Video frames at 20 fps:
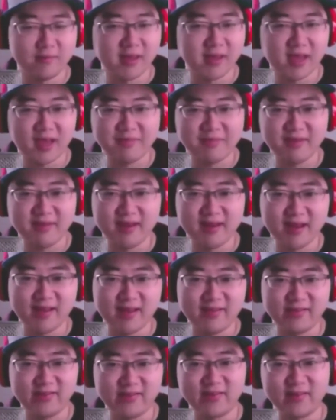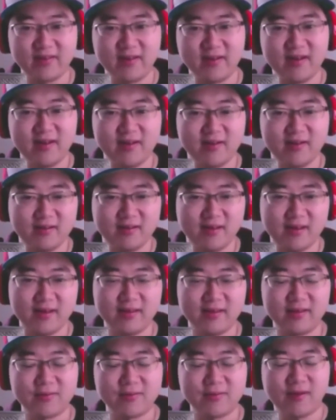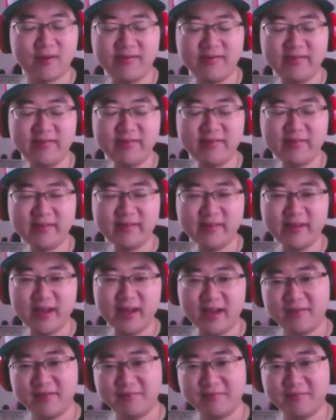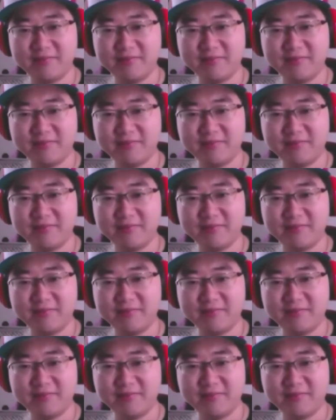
be happy to answer any of the questions that you have.